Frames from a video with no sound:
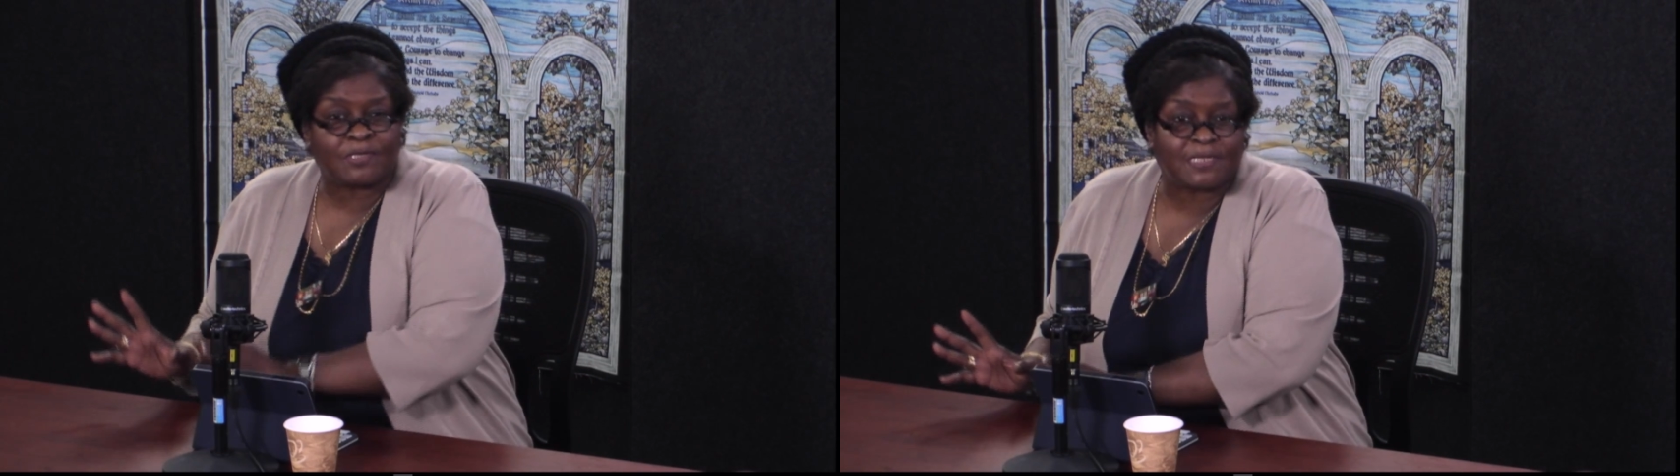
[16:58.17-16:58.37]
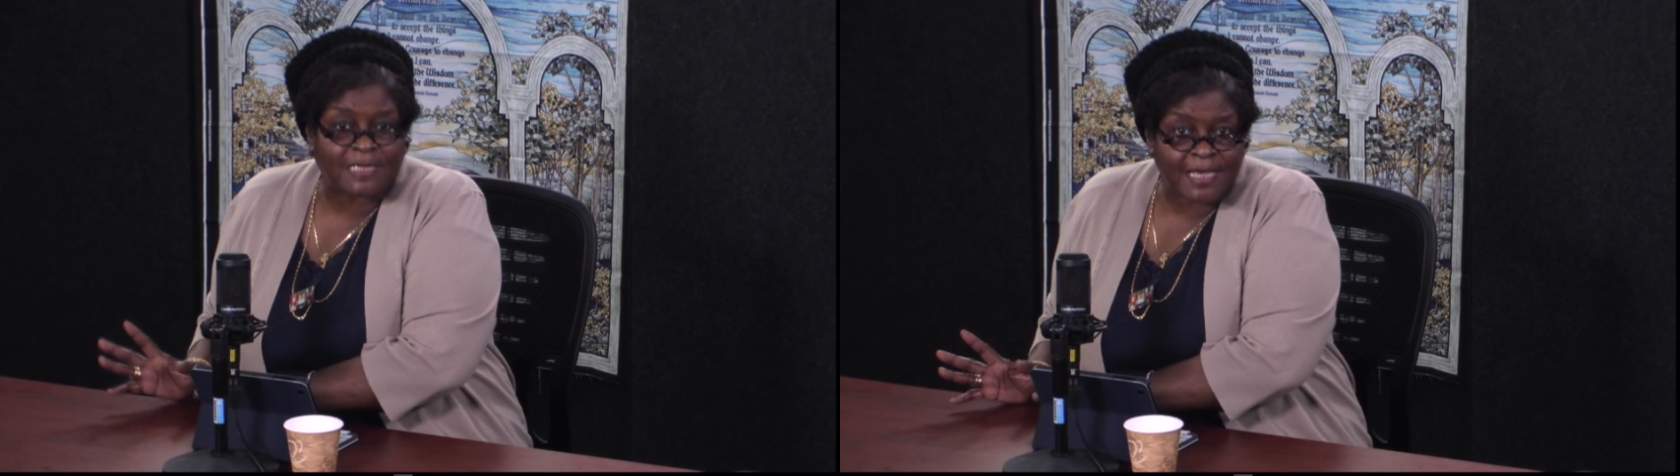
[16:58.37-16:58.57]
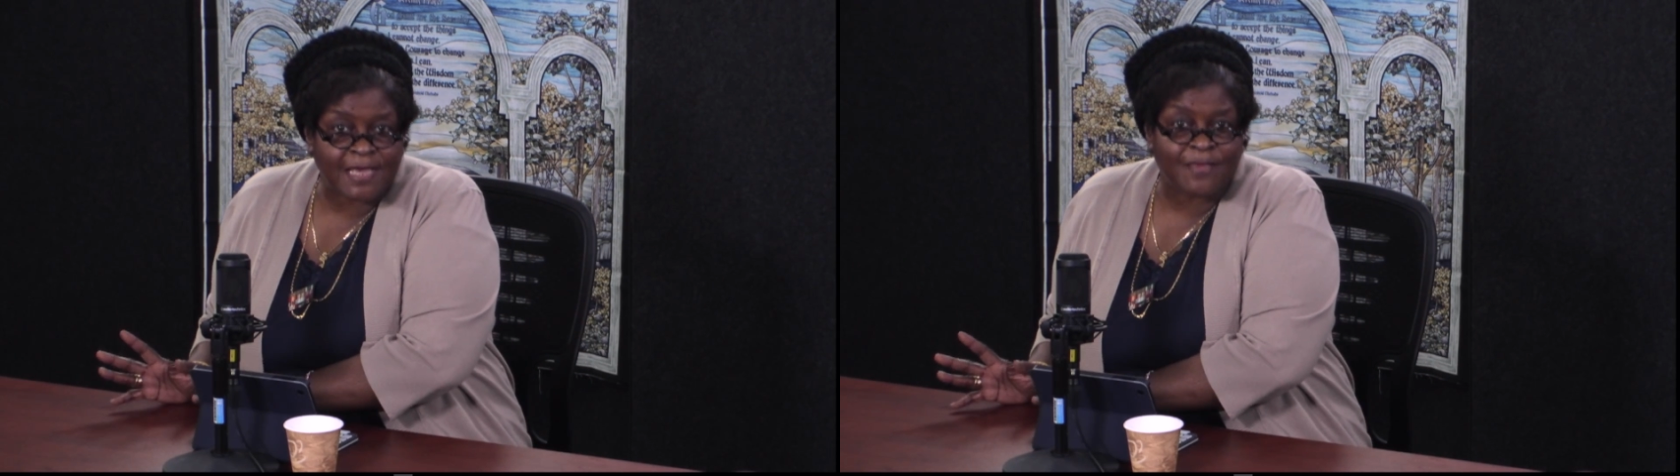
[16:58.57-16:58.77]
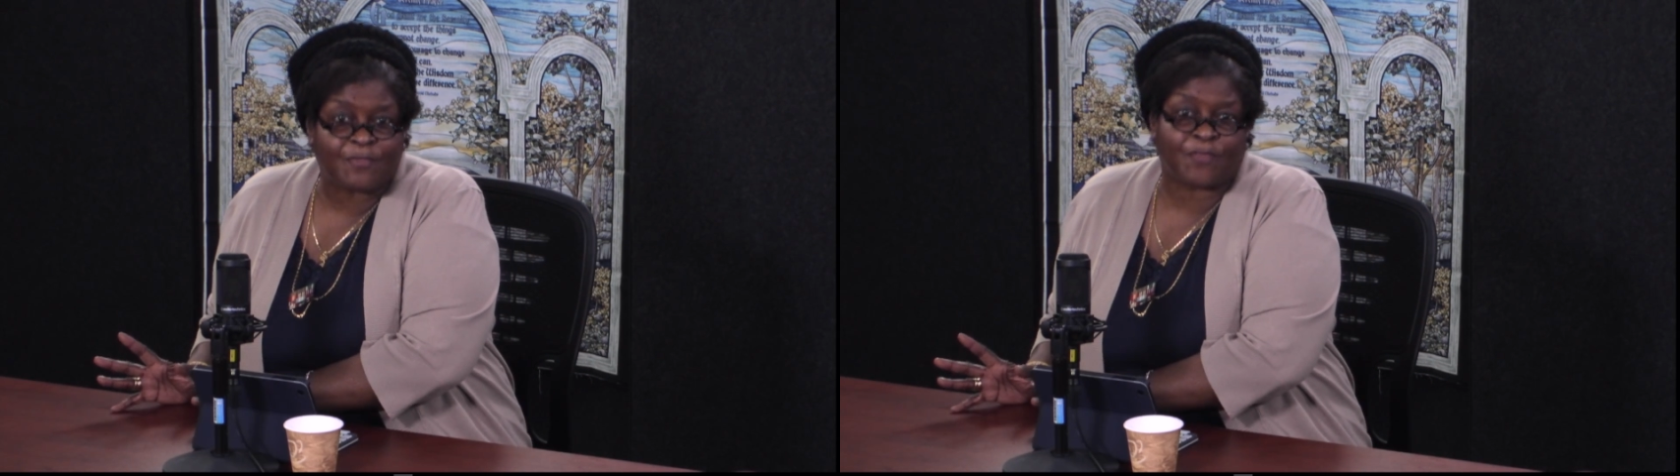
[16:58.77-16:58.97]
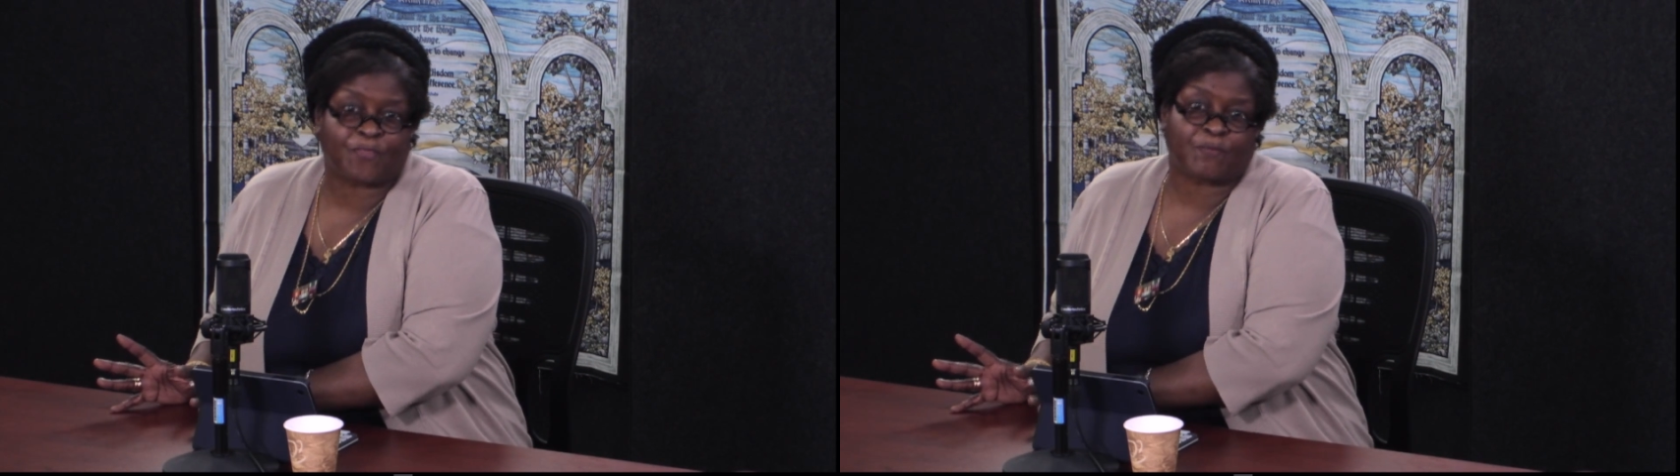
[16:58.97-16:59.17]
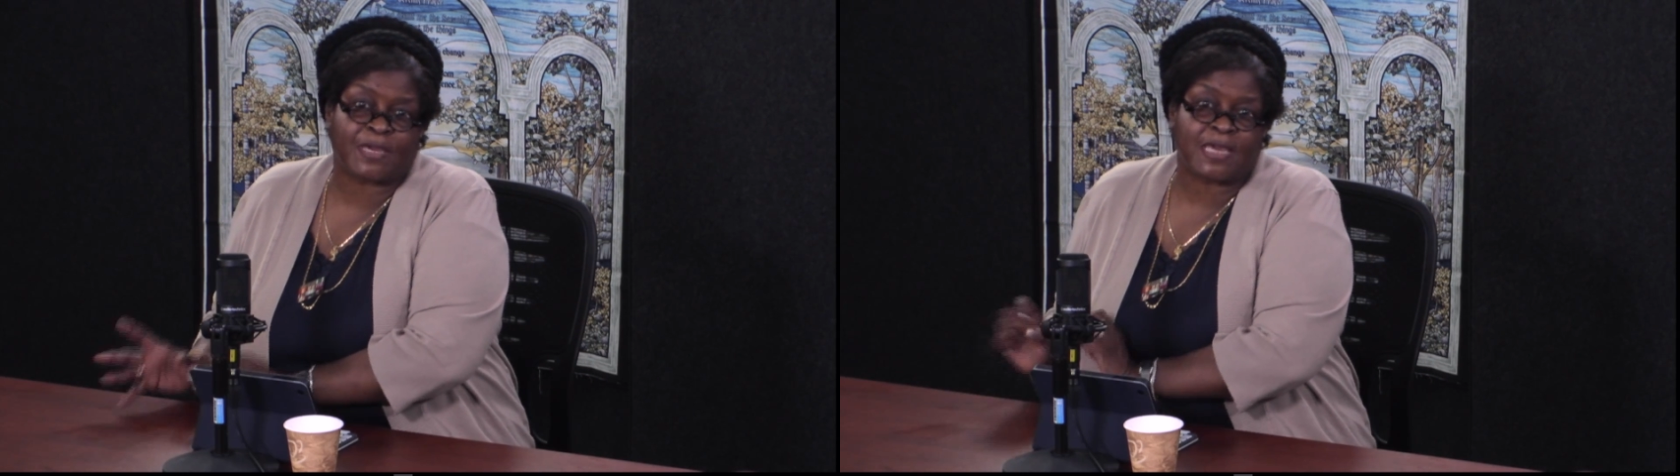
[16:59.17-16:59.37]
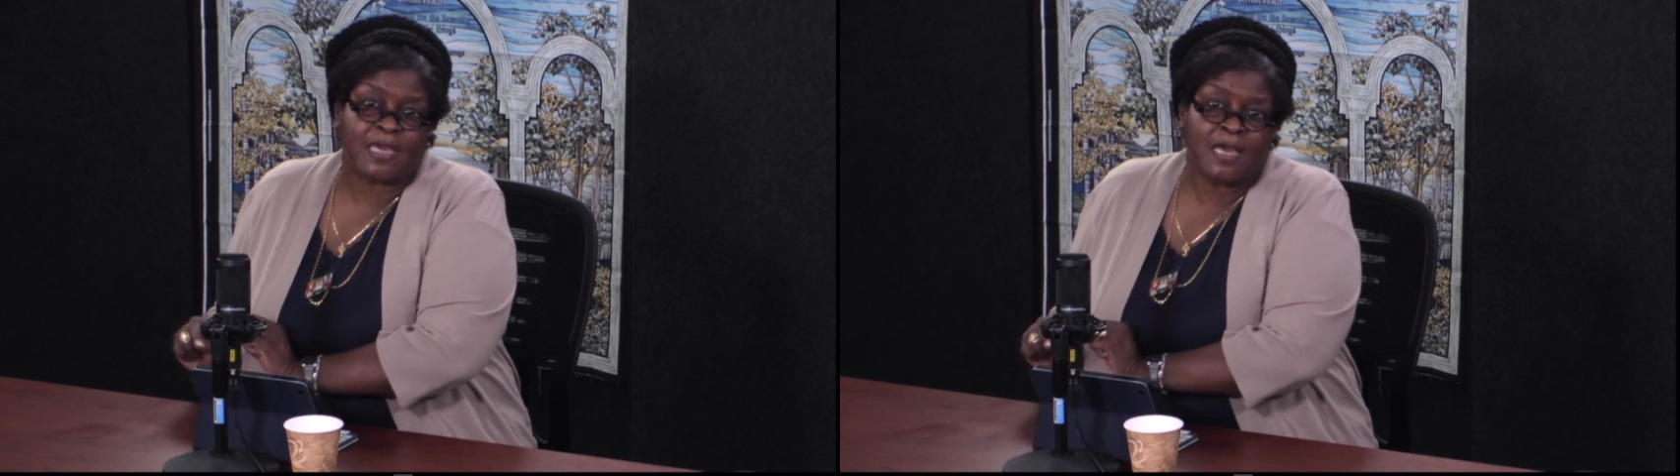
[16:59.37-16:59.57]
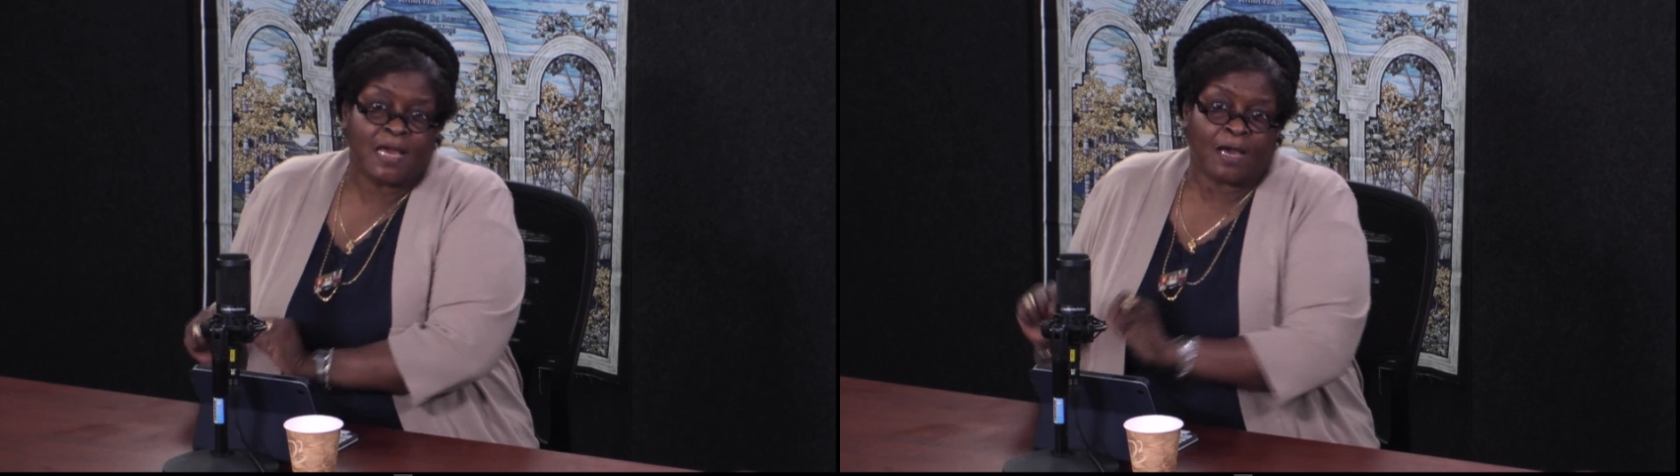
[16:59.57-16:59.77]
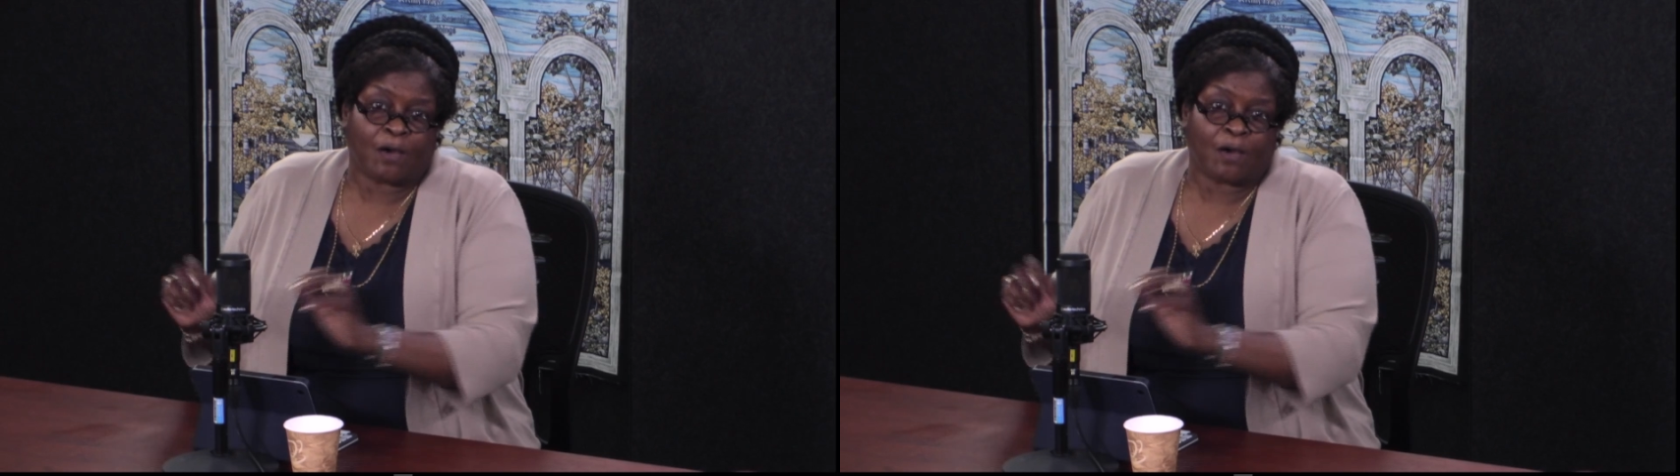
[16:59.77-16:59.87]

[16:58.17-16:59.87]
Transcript: see the three